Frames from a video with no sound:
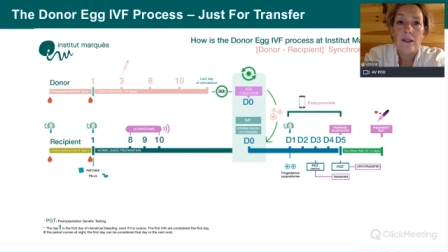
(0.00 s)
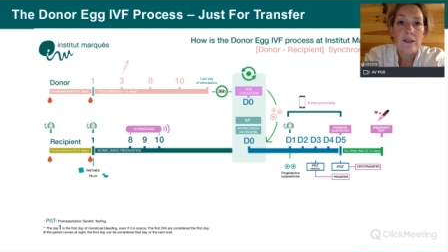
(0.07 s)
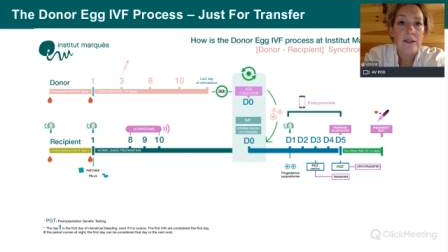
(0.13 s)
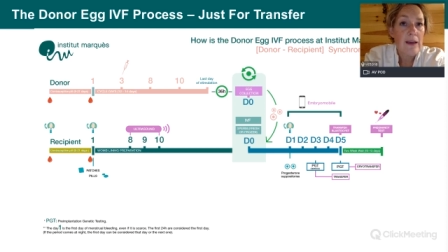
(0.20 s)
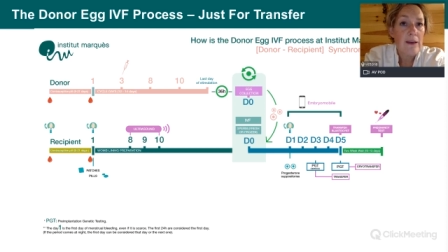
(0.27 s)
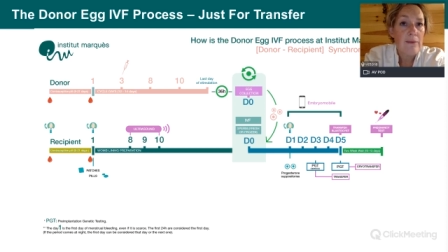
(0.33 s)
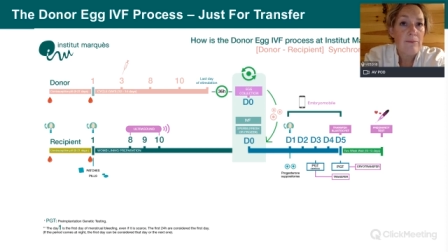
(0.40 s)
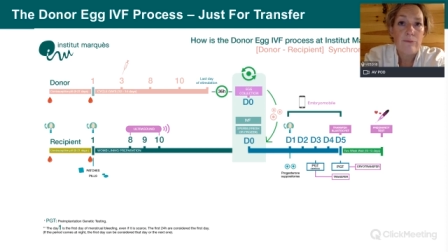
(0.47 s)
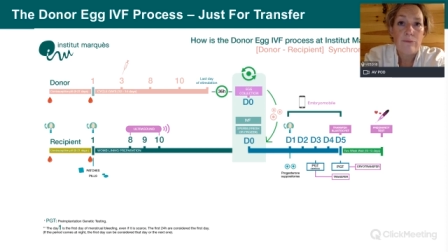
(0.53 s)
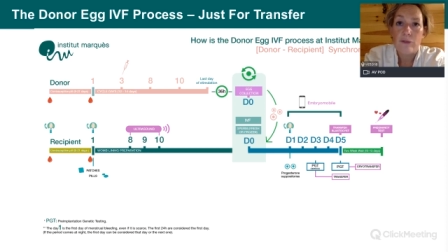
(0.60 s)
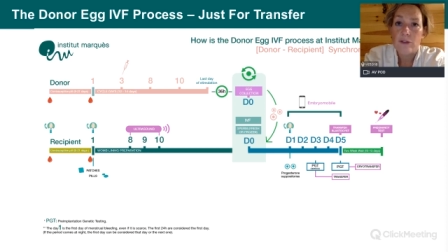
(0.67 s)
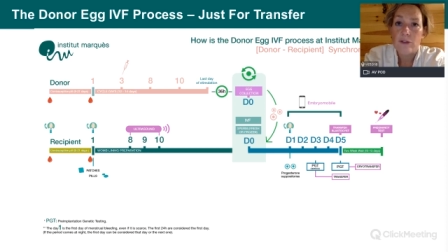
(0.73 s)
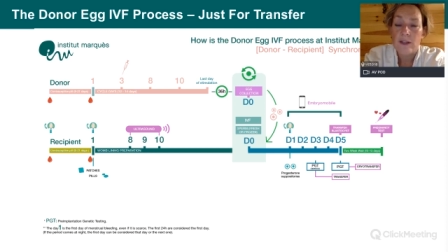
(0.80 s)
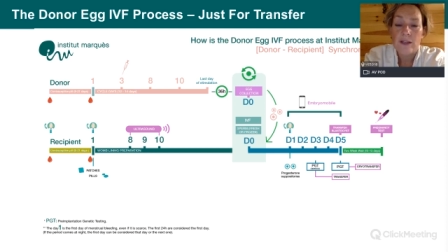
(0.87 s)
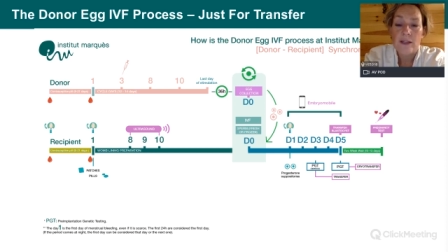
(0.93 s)
the same
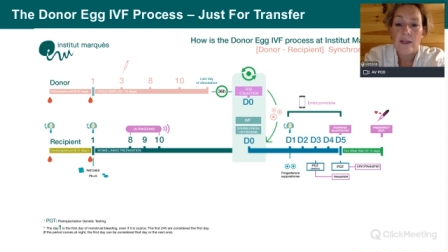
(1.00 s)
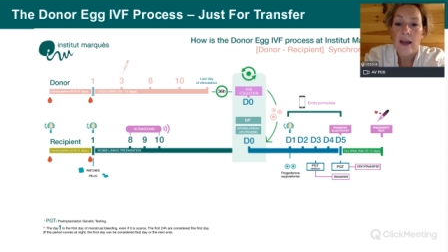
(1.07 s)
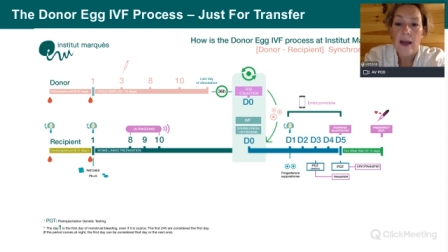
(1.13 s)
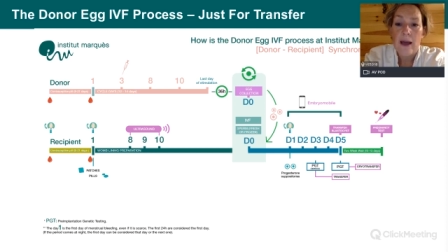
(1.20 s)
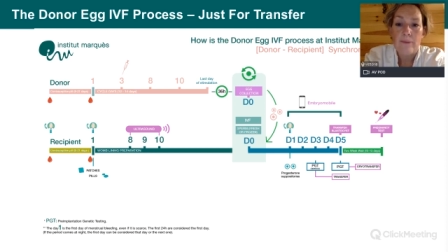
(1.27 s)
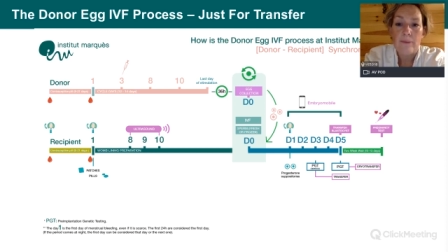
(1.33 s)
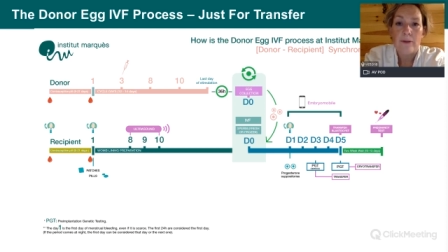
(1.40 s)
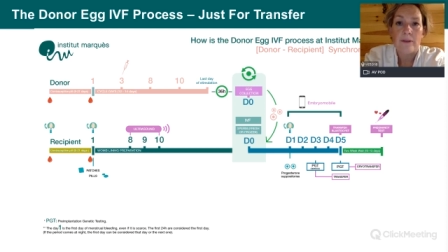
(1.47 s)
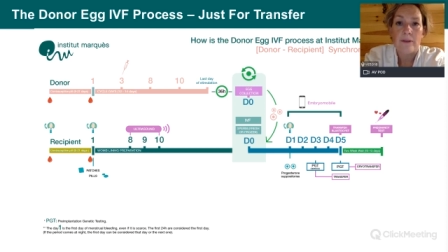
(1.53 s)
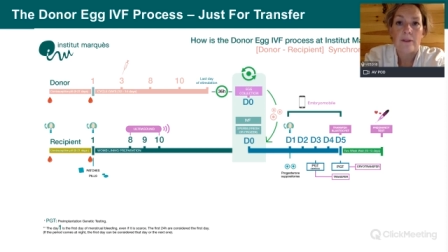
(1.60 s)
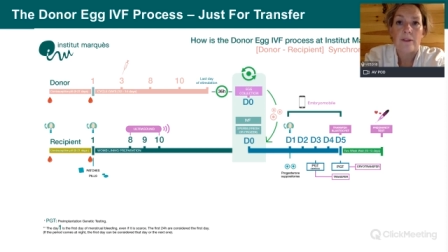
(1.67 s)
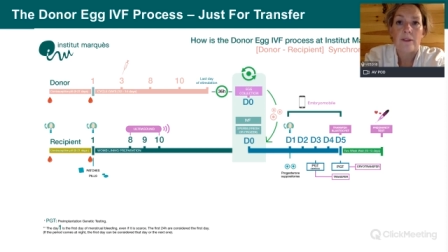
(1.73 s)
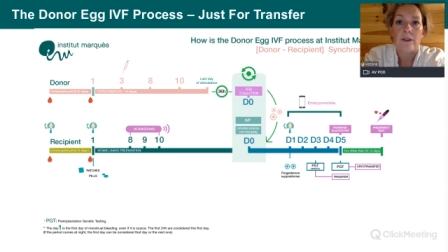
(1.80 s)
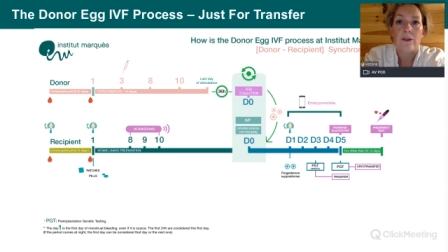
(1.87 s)
procedure happens.